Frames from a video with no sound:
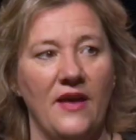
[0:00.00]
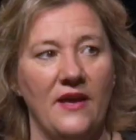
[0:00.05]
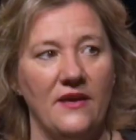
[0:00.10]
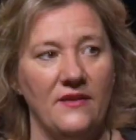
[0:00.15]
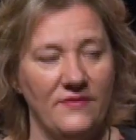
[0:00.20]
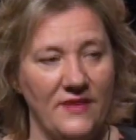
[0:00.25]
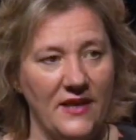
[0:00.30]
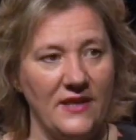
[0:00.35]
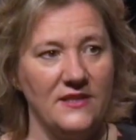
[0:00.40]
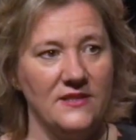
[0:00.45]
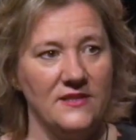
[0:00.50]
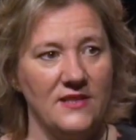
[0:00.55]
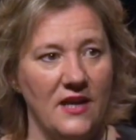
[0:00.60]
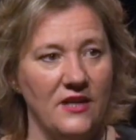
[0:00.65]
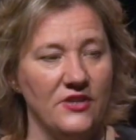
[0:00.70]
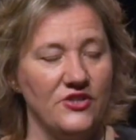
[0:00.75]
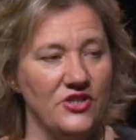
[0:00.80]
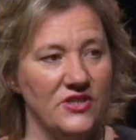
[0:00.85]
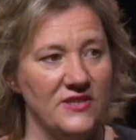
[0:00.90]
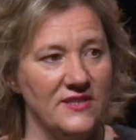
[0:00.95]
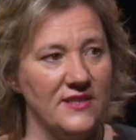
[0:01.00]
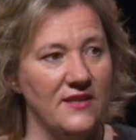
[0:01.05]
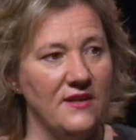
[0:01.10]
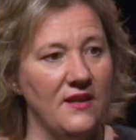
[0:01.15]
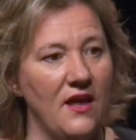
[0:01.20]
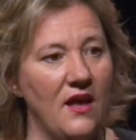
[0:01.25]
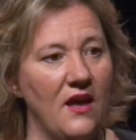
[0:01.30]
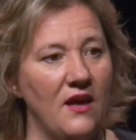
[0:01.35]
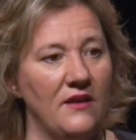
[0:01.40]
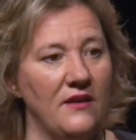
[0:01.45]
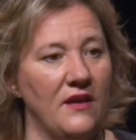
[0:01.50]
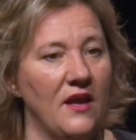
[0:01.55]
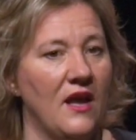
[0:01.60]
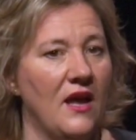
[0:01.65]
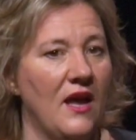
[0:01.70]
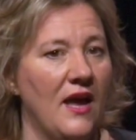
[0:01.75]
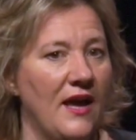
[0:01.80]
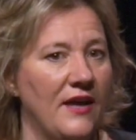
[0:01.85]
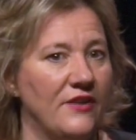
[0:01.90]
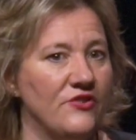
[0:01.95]
that intelligence and learn
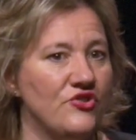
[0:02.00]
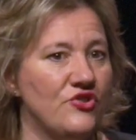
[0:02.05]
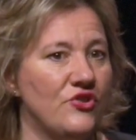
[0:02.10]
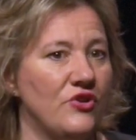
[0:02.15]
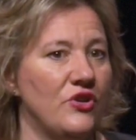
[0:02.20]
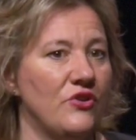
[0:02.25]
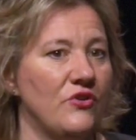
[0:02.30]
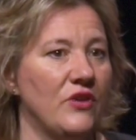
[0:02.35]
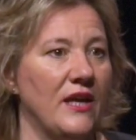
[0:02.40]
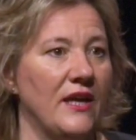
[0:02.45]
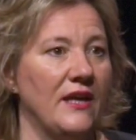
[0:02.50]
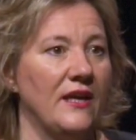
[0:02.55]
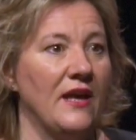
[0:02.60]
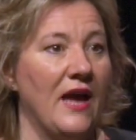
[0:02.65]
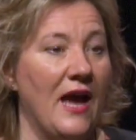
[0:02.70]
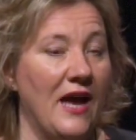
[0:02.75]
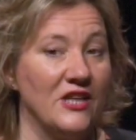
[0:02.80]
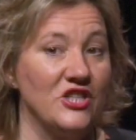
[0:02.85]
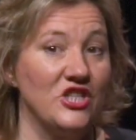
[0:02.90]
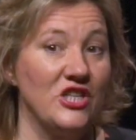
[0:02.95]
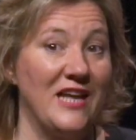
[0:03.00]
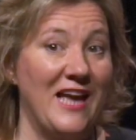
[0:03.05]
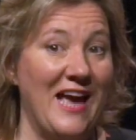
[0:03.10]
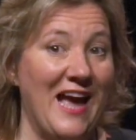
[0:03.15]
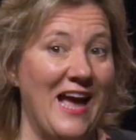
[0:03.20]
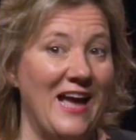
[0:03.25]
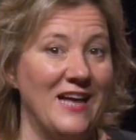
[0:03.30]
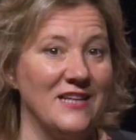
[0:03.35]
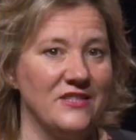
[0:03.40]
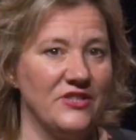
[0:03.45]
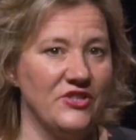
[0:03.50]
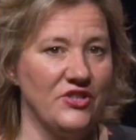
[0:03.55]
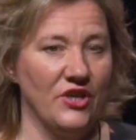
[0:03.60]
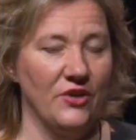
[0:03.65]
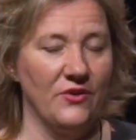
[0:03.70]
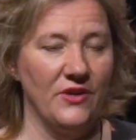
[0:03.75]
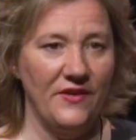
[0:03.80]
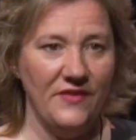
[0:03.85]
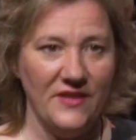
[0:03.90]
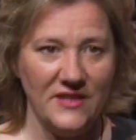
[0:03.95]
and truly actually add
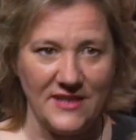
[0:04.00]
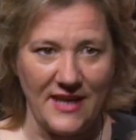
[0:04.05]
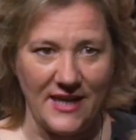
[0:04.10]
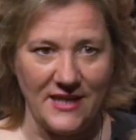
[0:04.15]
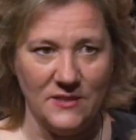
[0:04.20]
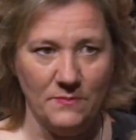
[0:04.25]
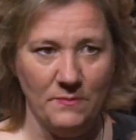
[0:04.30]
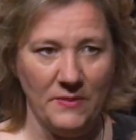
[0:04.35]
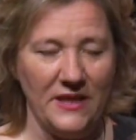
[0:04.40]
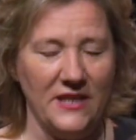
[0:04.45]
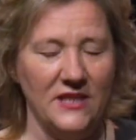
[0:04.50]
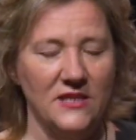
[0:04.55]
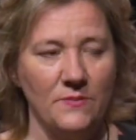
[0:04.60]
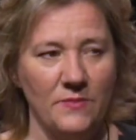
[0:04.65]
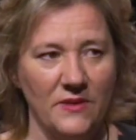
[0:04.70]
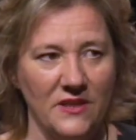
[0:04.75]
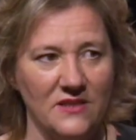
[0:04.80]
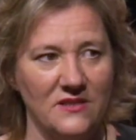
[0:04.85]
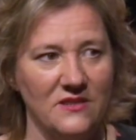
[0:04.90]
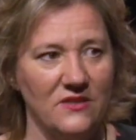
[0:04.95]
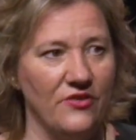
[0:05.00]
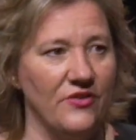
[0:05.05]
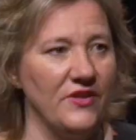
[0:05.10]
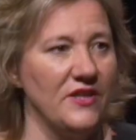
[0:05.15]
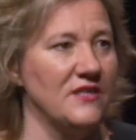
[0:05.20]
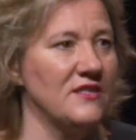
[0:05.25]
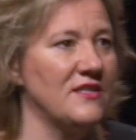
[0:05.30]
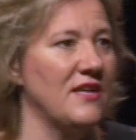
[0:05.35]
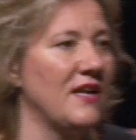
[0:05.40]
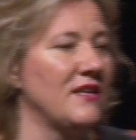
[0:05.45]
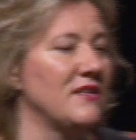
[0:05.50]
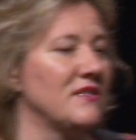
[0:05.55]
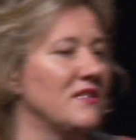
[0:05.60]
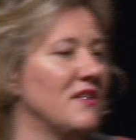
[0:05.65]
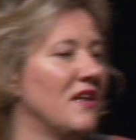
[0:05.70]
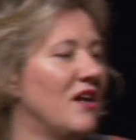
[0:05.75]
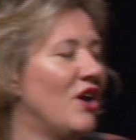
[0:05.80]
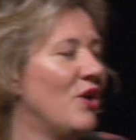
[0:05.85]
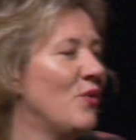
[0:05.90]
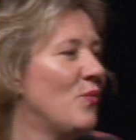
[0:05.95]
to, and in this case beat, but that's not the intent
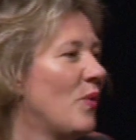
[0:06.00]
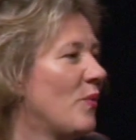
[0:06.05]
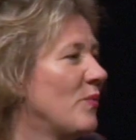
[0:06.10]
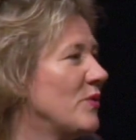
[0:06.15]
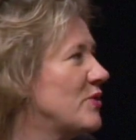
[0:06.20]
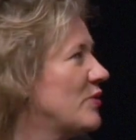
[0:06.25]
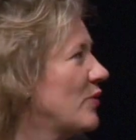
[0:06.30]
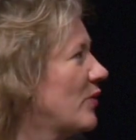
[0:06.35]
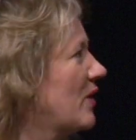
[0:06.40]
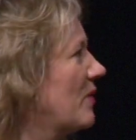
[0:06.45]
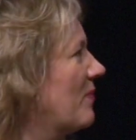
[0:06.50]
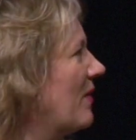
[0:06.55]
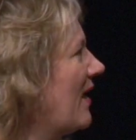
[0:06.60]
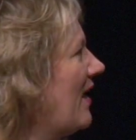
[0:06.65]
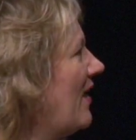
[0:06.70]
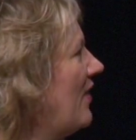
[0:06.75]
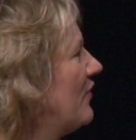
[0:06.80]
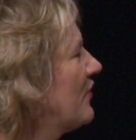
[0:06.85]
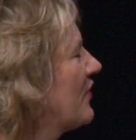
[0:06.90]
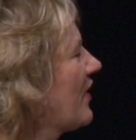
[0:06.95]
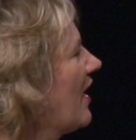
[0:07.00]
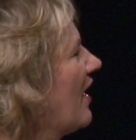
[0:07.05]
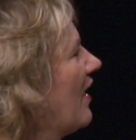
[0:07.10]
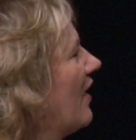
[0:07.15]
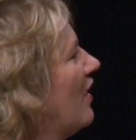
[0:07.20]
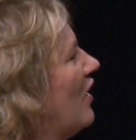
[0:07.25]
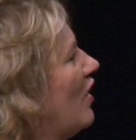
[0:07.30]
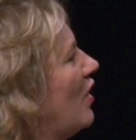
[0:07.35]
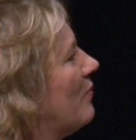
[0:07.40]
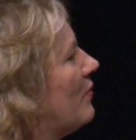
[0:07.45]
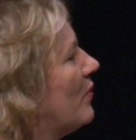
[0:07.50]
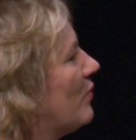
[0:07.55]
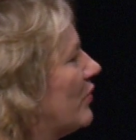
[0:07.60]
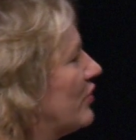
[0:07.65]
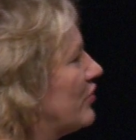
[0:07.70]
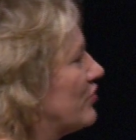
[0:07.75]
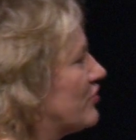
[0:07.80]
when we're talking about healthcare, but what